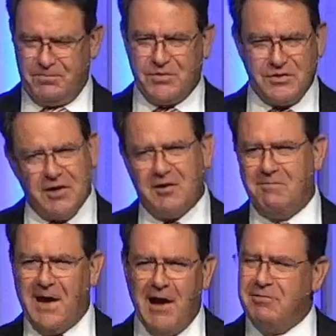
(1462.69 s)
sucker
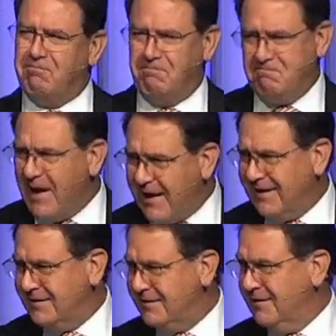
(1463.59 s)
mouth
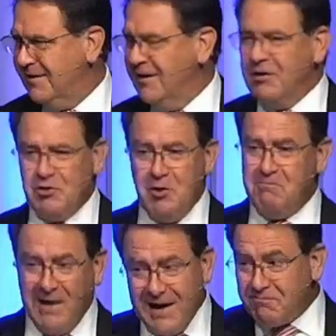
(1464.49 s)
maggot, you
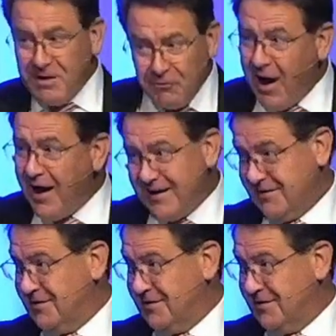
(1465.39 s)
might be right.